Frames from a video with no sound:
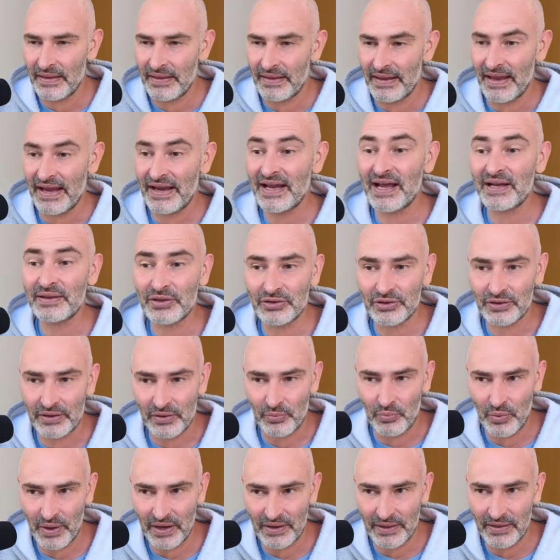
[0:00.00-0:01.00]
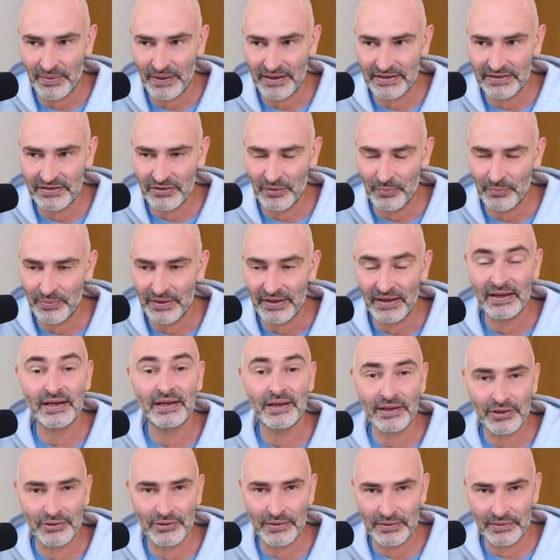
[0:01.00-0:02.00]
And actually, why am I stopping
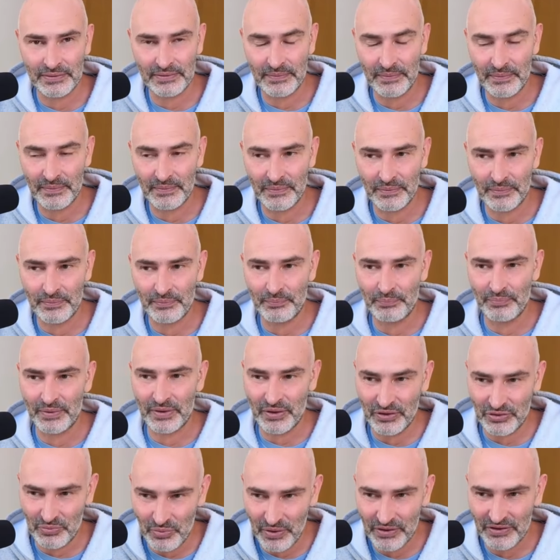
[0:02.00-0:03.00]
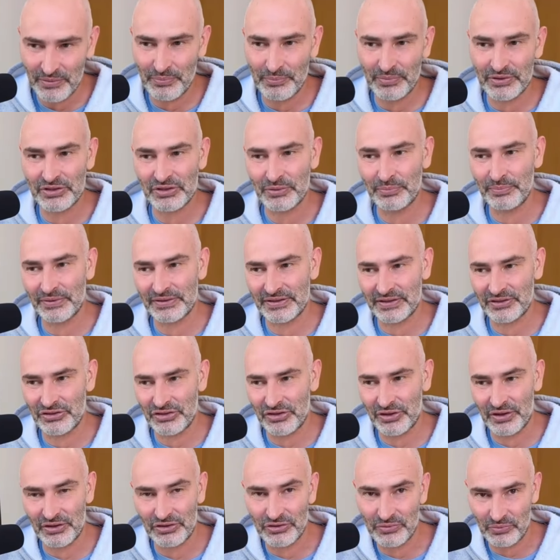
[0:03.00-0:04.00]
here? Because when the bishop is
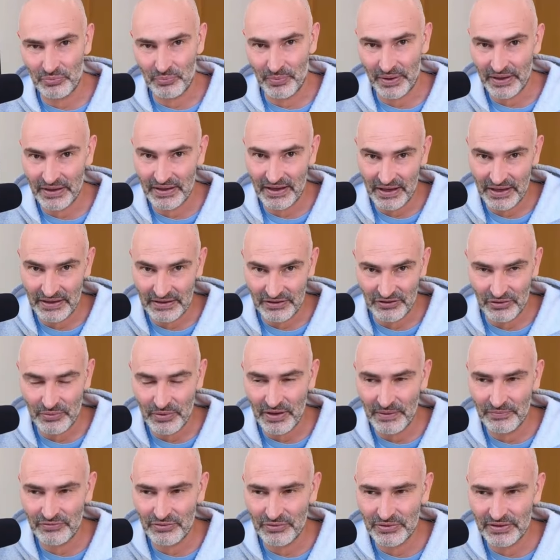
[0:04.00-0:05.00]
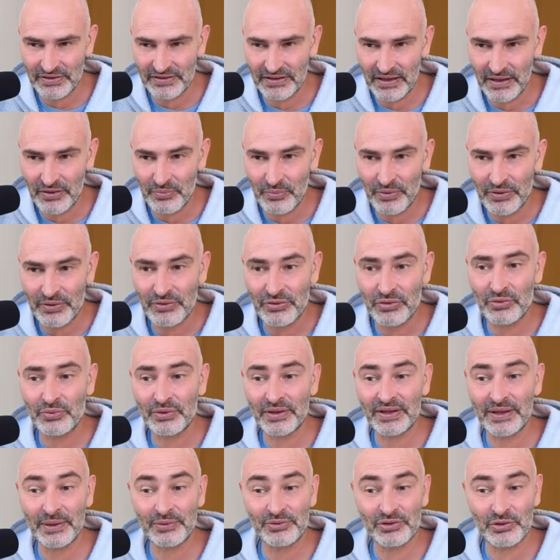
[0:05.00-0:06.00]
exchanged for my knight, you have to decide whether to
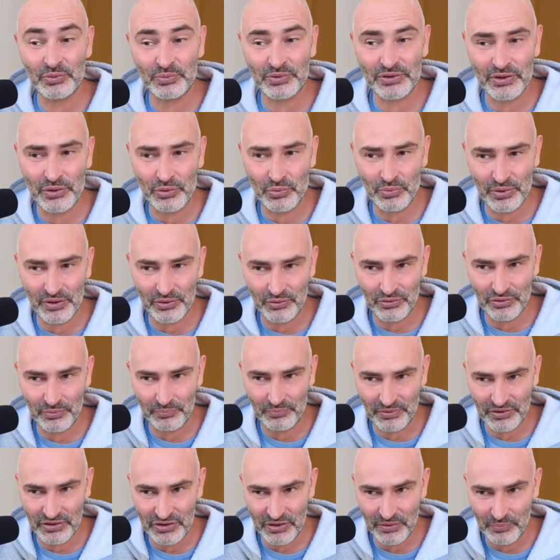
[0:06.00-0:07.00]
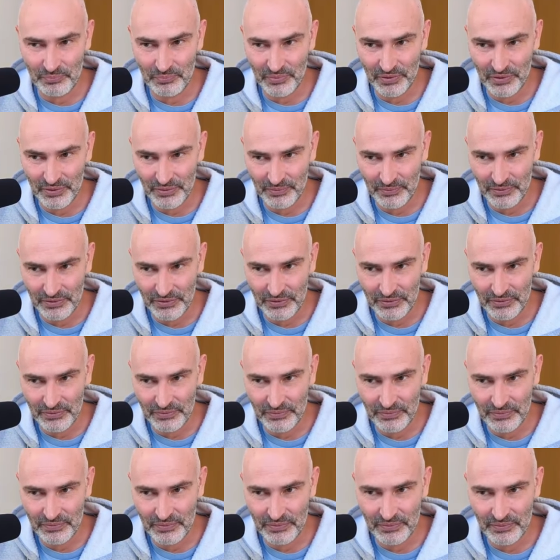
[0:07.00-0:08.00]
recapture with the queen or the bishop.
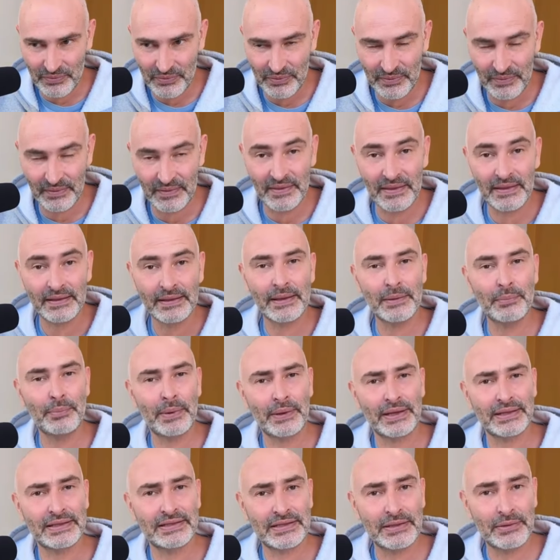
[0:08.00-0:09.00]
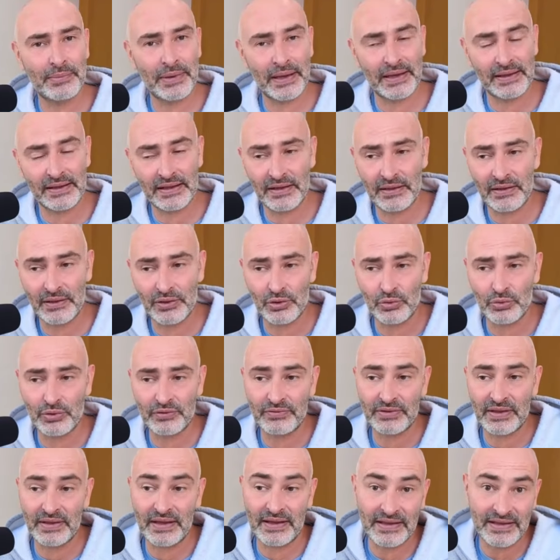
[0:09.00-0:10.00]
It might seem like they're
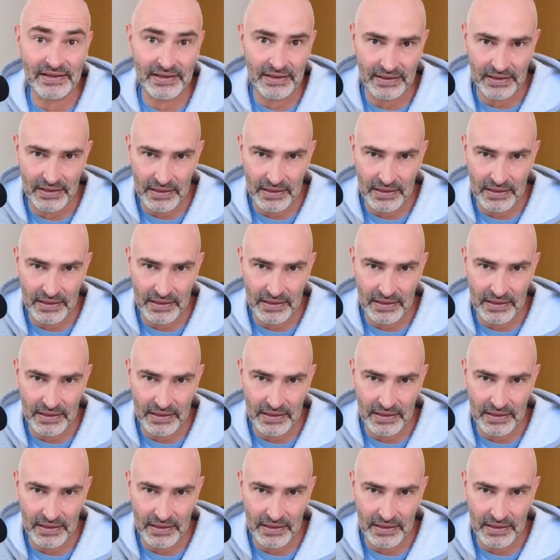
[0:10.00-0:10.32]
equivalent.